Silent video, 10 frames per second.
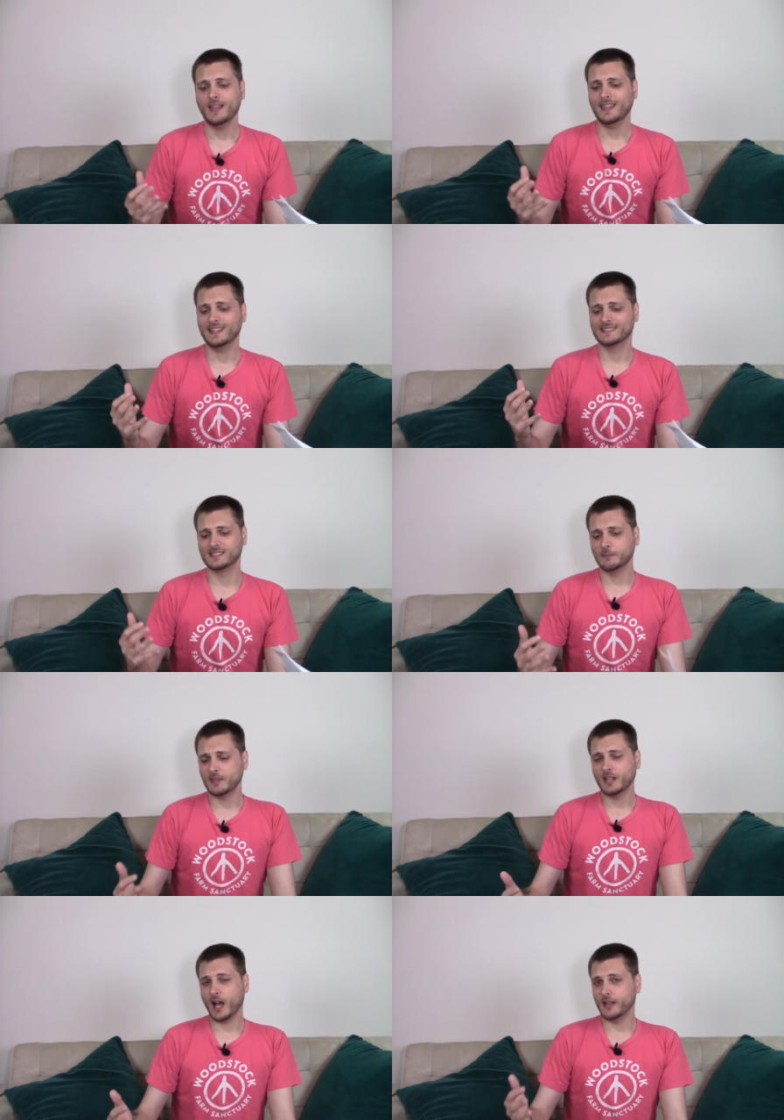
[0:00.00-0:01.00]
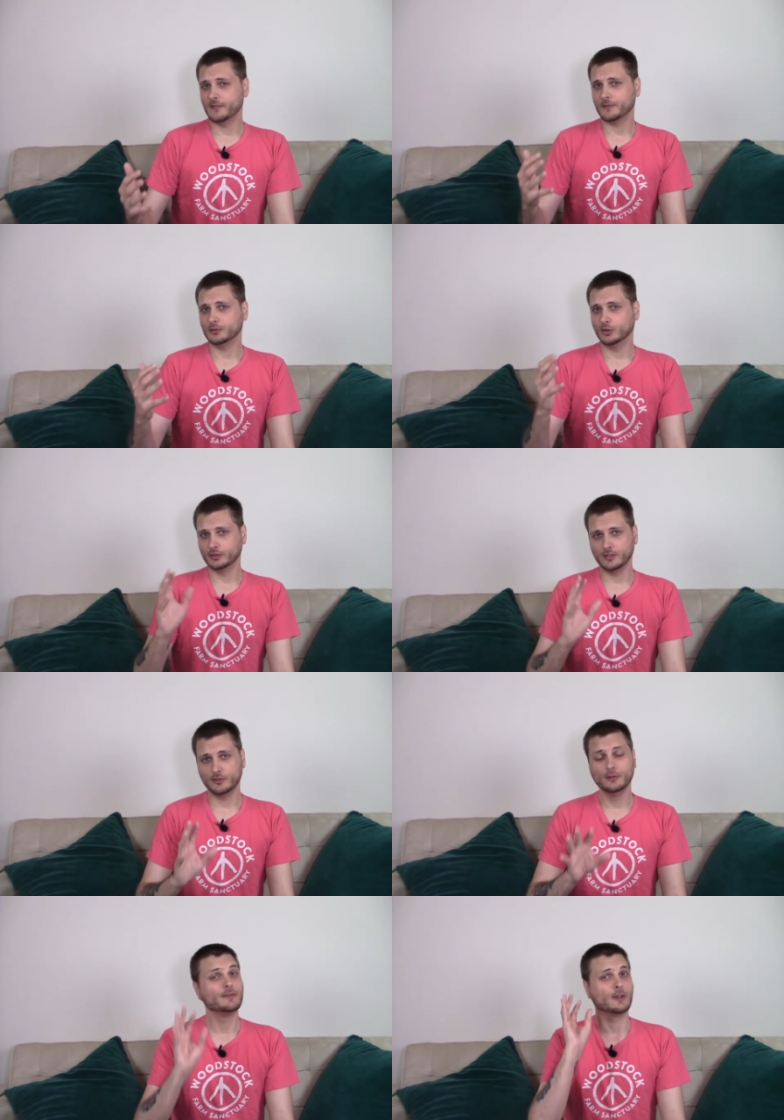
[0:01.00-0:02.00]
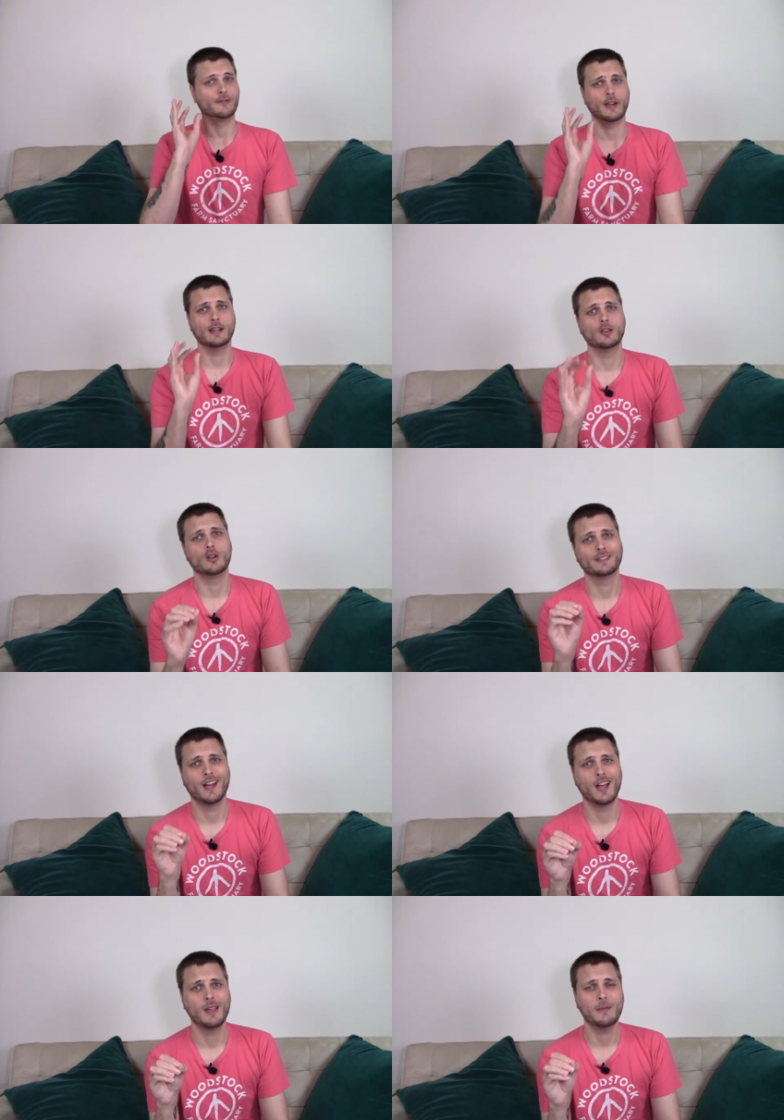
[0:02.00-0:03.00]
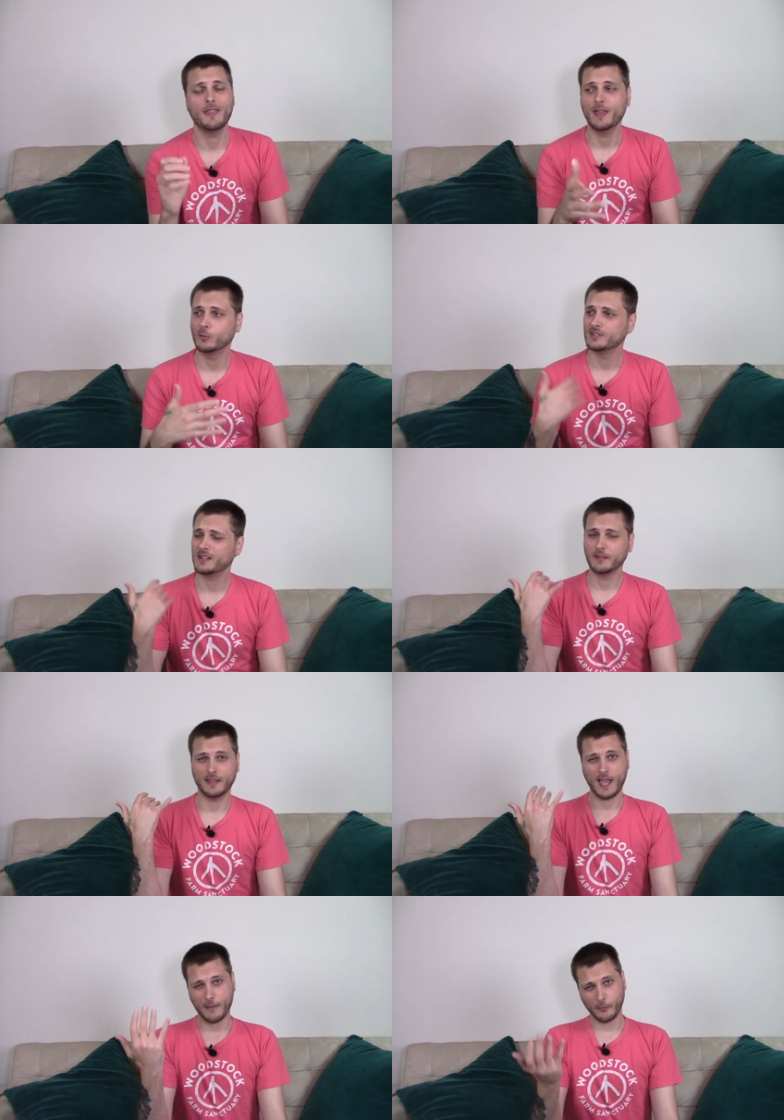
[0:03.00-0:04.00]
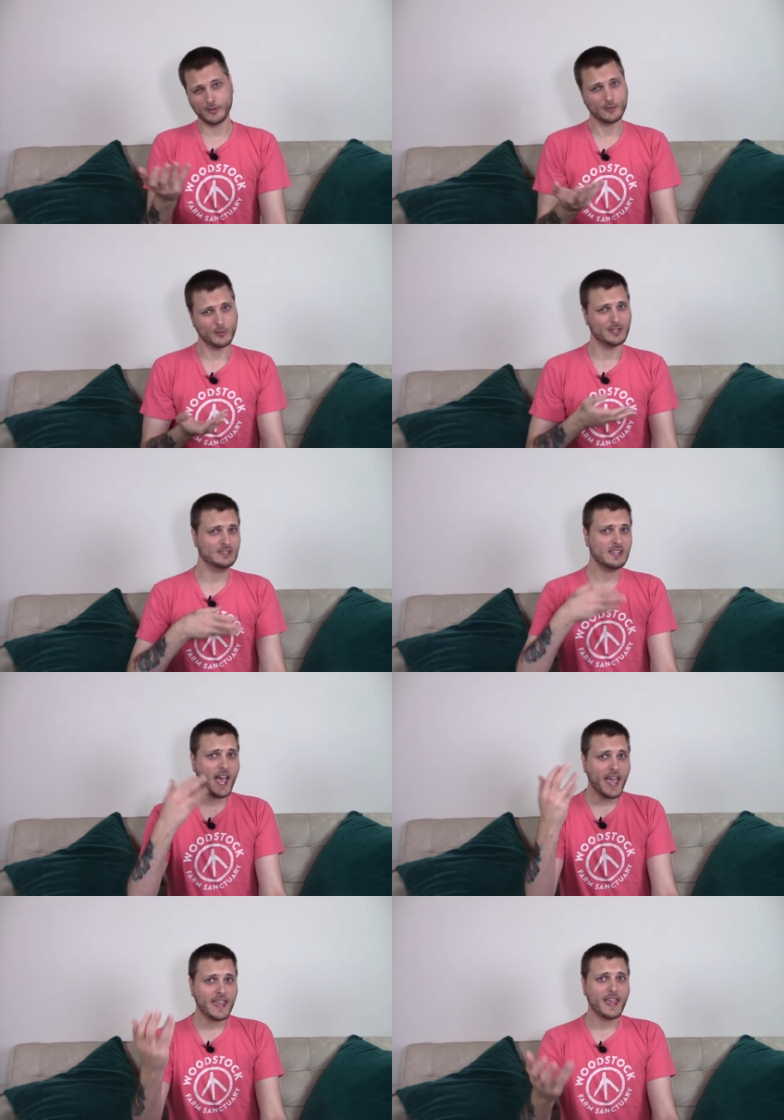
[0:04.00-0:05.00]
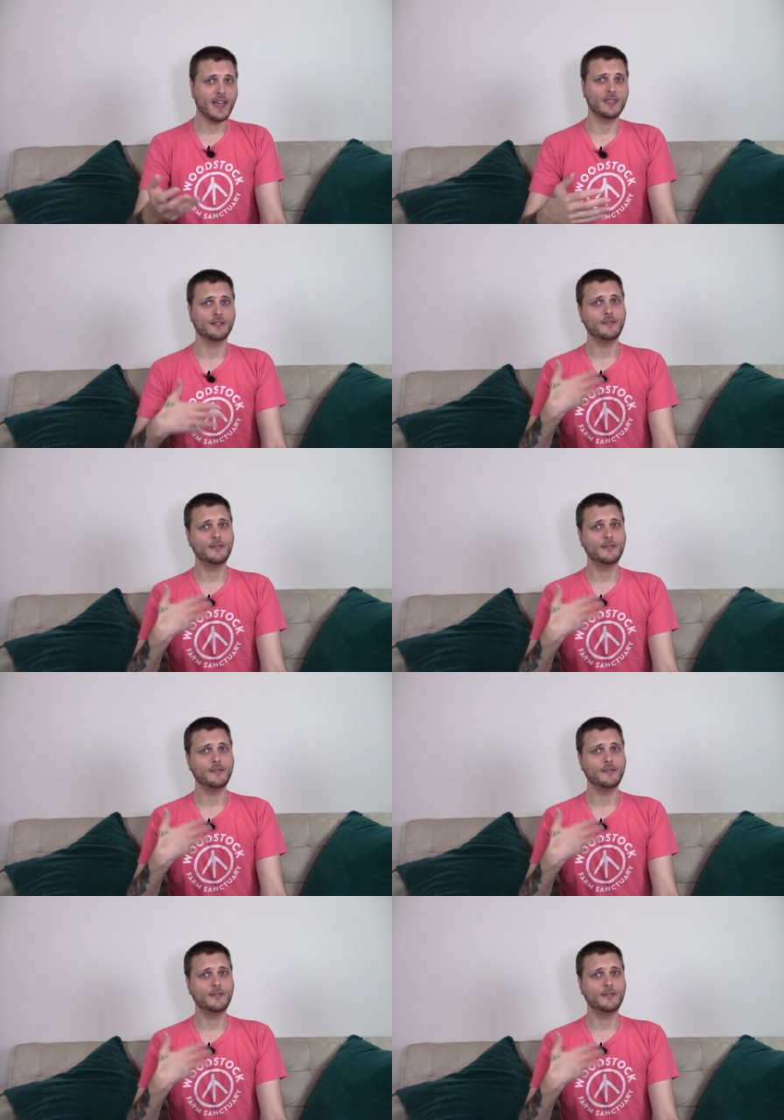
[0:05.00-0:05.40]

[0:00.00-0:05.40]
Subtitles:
It's something I've looked into for a very long time, and then once everything happened with Sonia Say and the